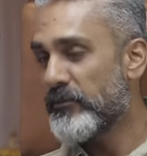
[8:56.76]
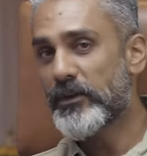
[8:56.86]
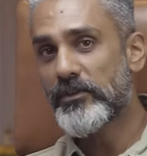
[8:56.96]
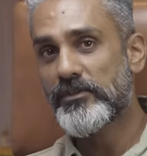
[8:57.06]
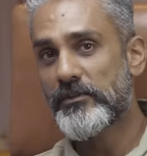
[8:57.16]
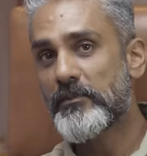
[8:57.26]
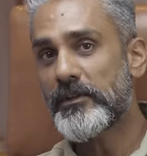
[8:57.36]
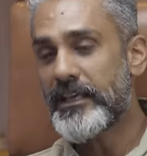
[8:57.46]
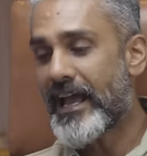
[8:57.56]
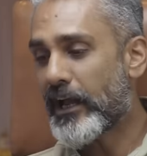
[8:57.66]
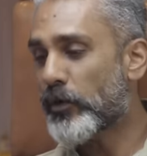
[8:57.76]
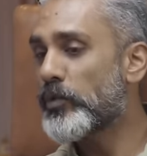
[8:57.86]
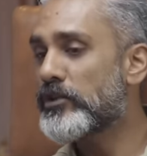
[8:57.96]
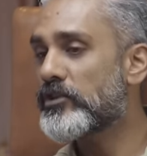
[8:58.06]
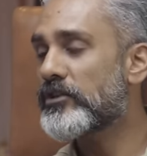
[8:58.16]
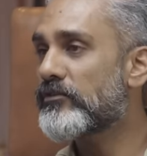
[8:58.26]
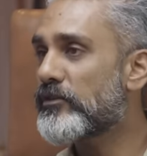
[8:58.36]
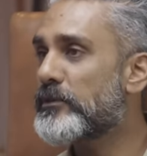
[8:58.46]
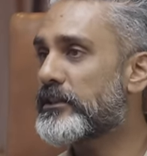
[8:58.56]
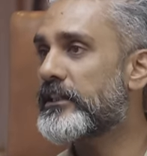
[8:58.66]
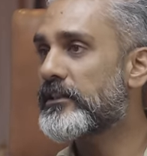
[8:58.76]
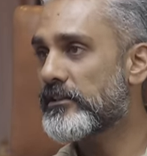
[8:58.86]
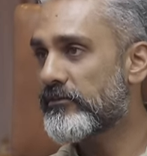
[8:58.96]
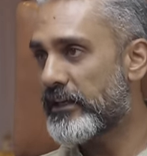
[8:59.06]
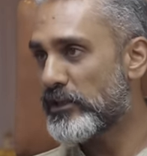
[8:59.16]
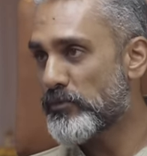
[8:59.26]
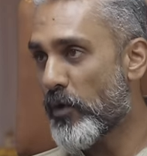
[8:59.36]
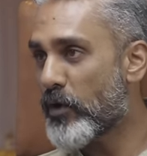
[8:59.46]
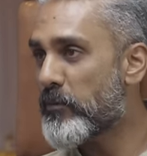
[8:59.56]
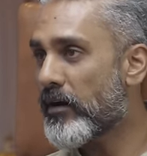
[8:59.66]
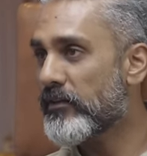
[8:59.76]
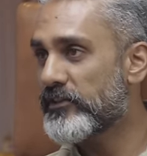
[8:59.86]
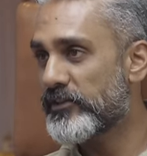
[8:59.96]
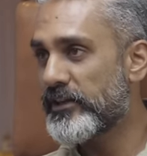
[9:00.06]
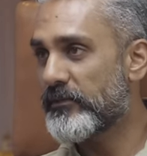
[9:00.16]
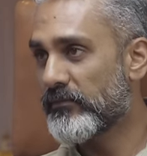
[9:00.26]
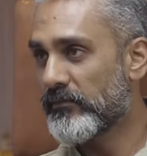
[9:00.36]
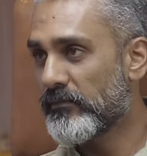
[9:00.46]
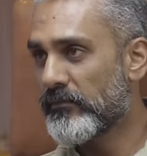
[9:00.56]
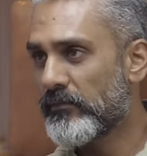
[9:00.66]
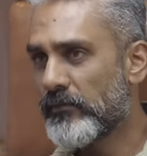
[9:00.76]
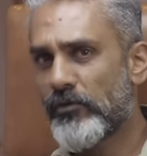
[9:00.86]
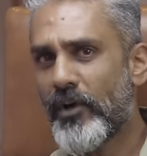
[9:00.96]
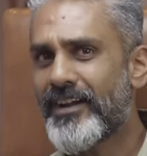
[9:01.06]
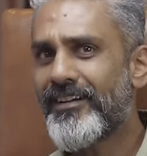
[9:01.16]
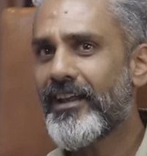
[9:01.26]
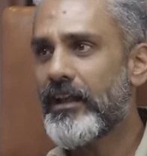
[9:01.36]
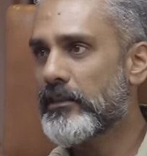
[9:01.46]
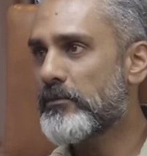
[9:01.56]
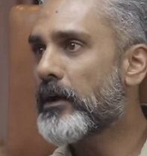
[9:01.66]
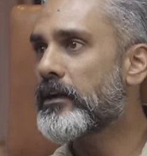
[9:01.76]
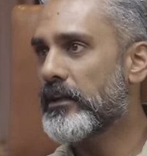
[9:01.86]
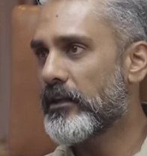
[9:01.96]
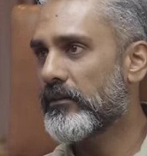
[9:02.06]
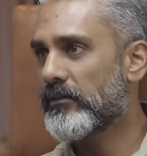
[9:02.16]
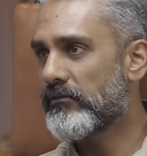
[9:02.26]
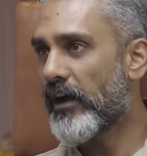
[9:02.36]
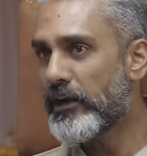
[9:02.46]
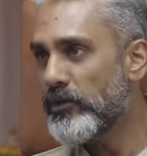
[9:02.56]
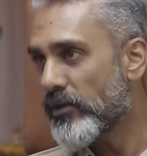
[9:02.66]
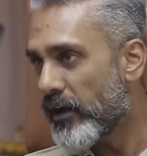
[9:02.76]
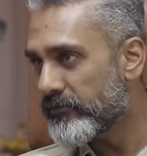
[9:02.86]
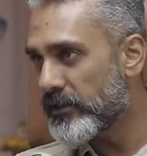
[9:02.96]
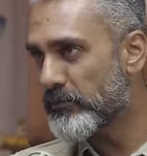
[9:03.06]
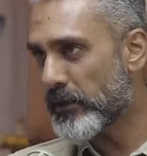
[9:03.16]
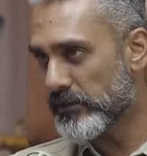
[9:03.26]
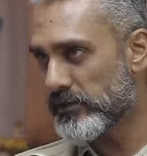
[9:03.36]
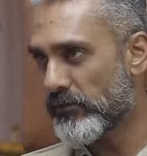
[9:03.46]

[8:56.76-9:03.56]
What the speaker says: Because remember, the acquisition of the machine is a very small part of the dream. Why did I get the multi? Why do you have the impulse?